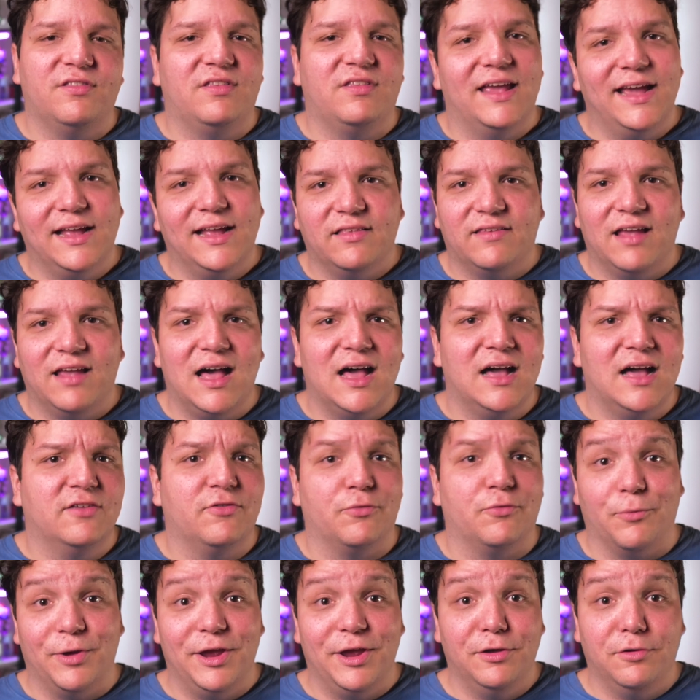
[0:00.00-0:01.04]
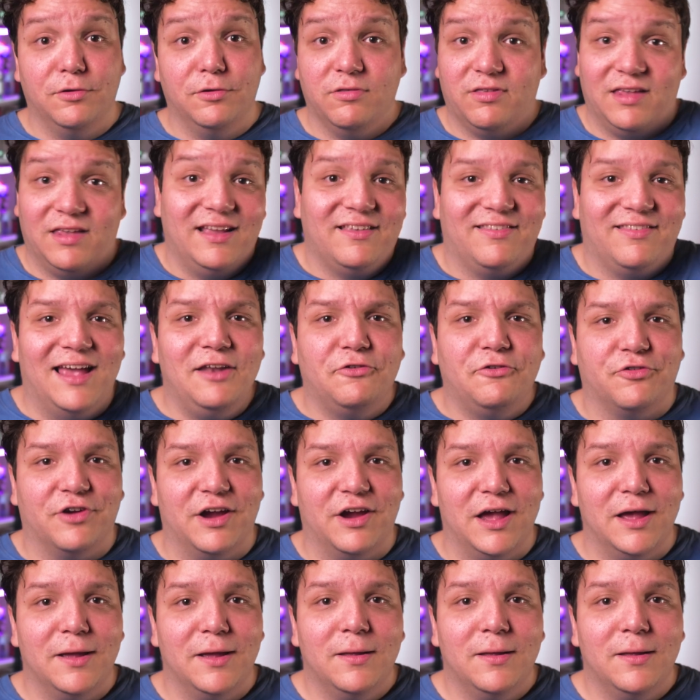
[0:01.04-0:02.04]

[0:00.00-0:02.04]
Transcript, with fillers: TikToks, Reels, etc.